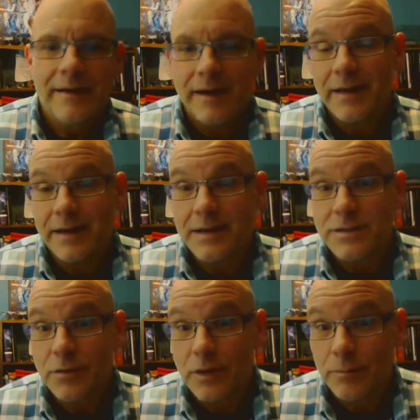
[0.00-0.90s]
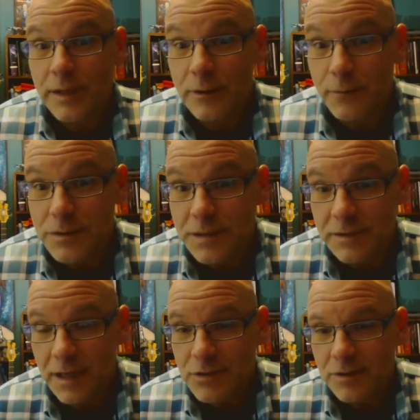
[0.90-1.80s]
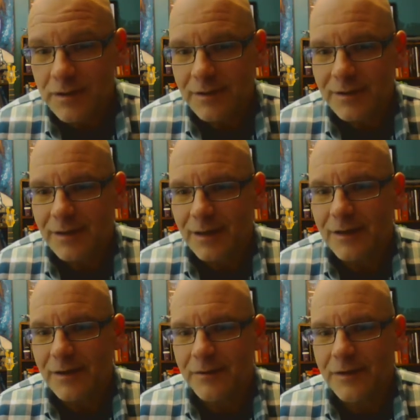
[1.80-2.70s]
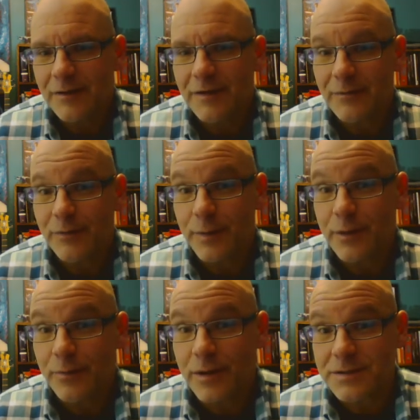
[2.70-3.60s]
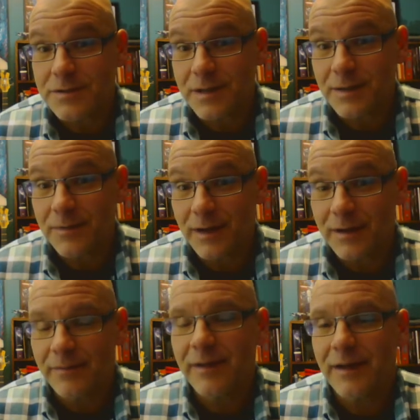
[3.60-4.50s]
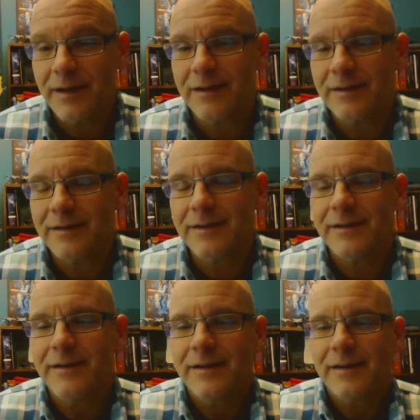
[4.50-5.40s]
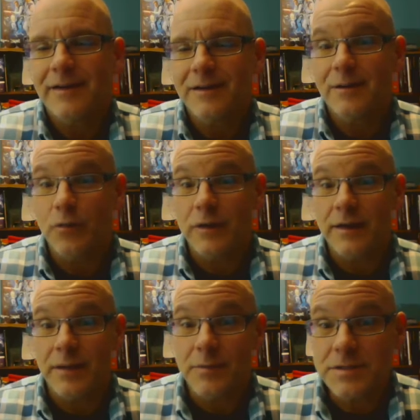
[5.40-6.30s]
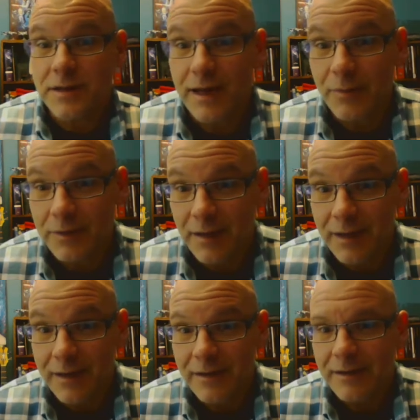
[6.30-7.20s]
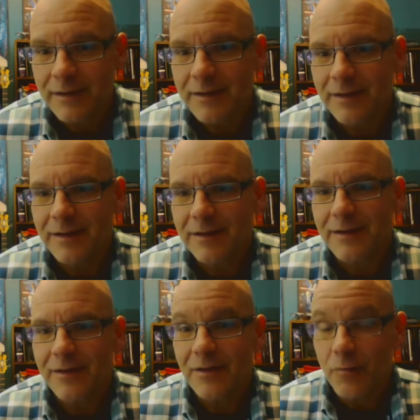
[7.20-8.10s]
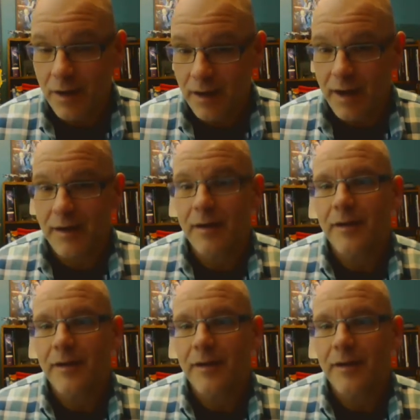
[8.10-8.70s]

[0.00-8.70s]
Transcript: I guess you call it player first intention, and kind of a beer and pretzels type game, and a little more gamist than I would like, and whatnot.